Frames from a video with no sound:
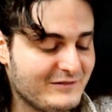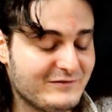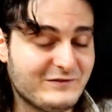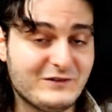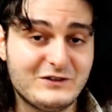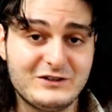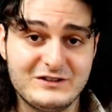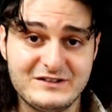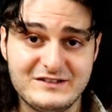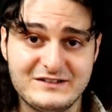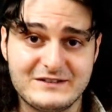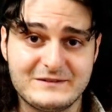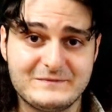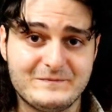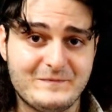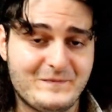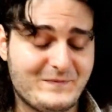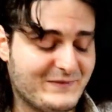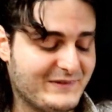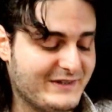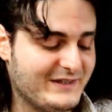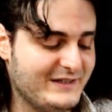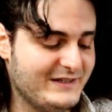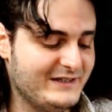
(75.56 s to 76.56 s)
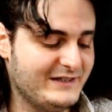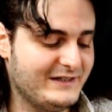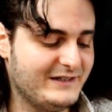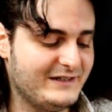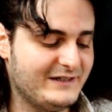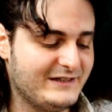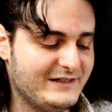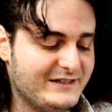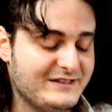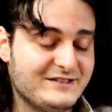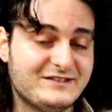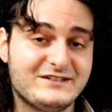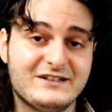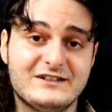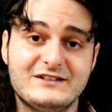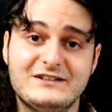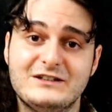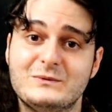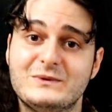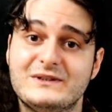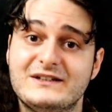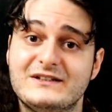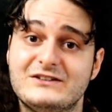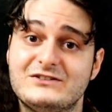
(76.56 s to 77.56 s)
First, he's
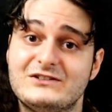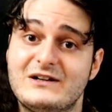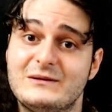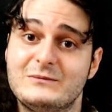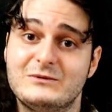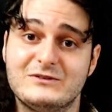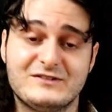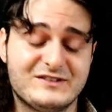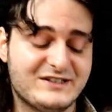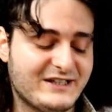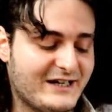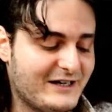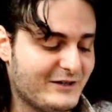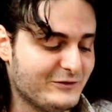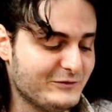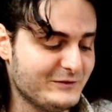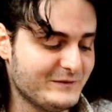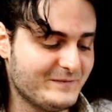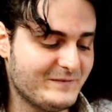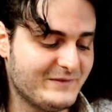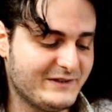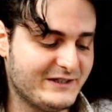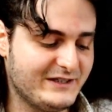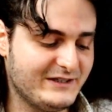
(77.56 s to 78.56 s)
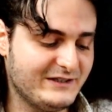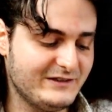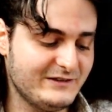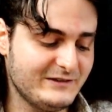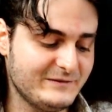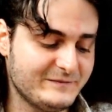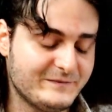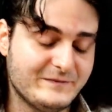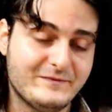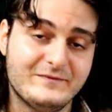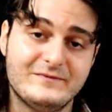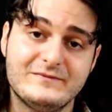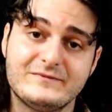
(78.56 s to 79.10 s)
starting with the trebles down here.